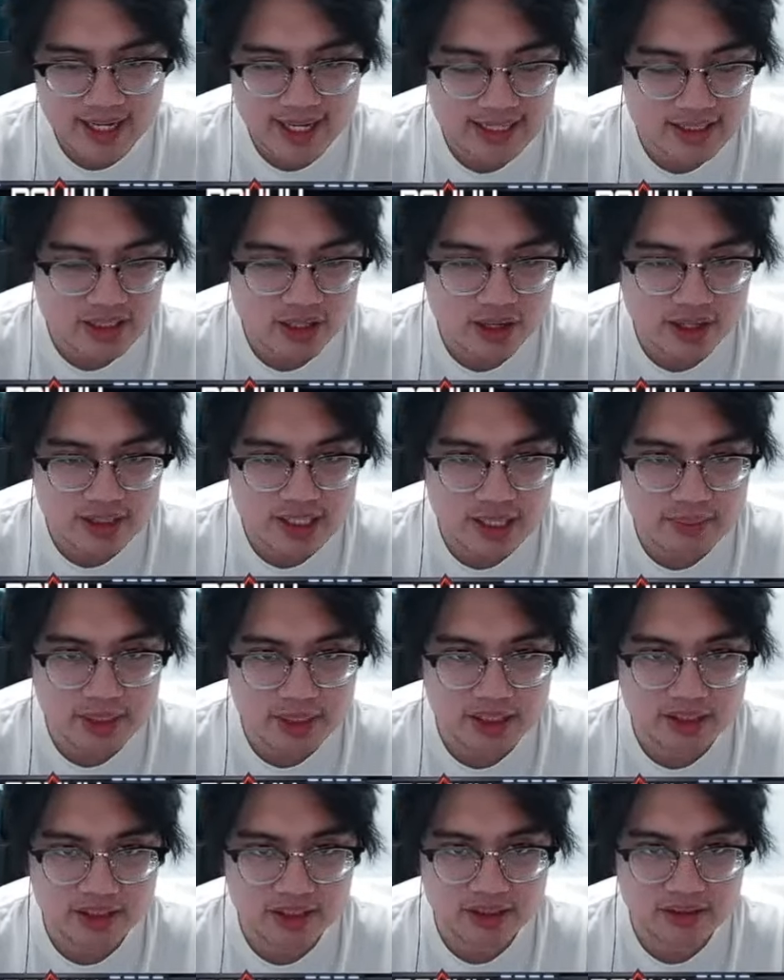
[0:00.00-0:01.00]
has a hard time
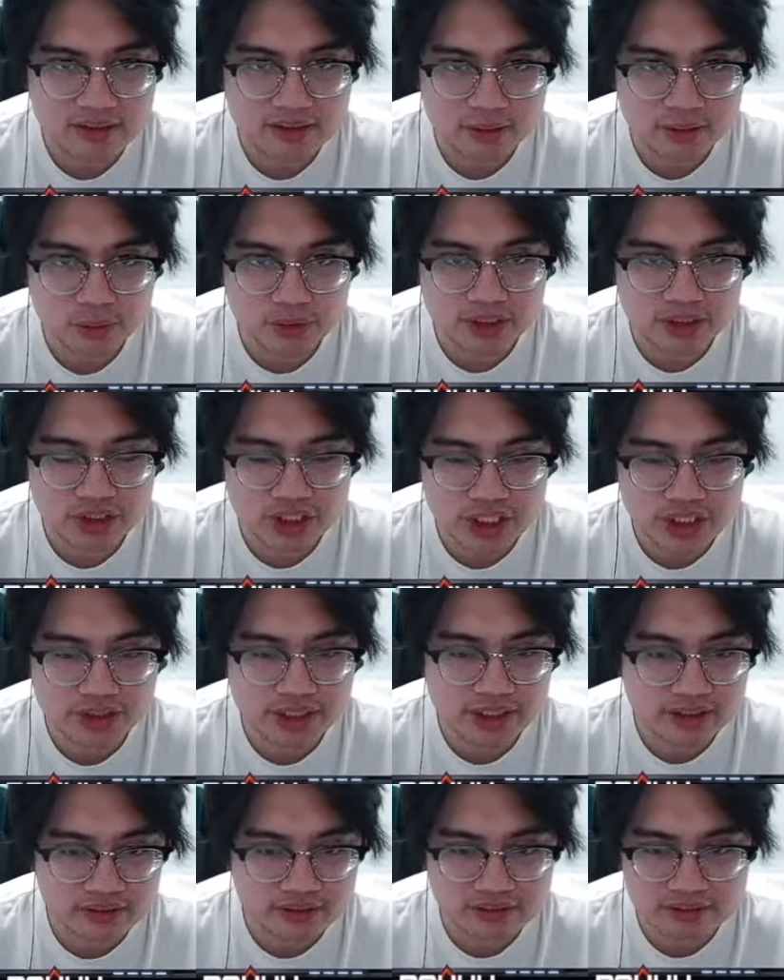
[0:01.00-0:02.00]
killing her with the shield
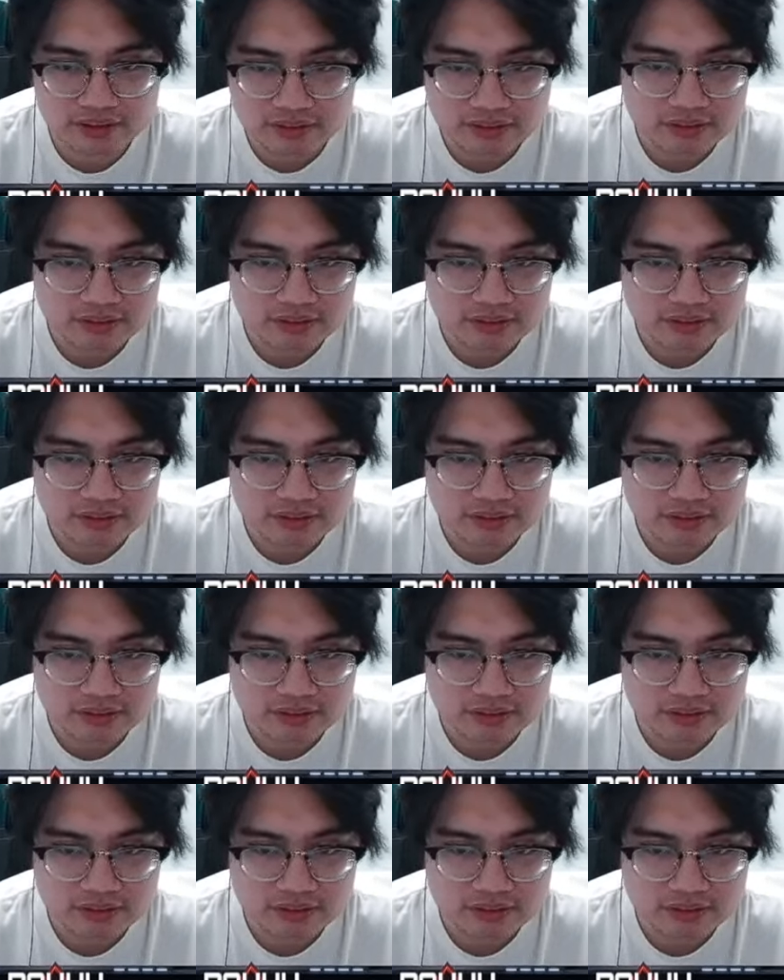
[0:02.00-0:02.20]
and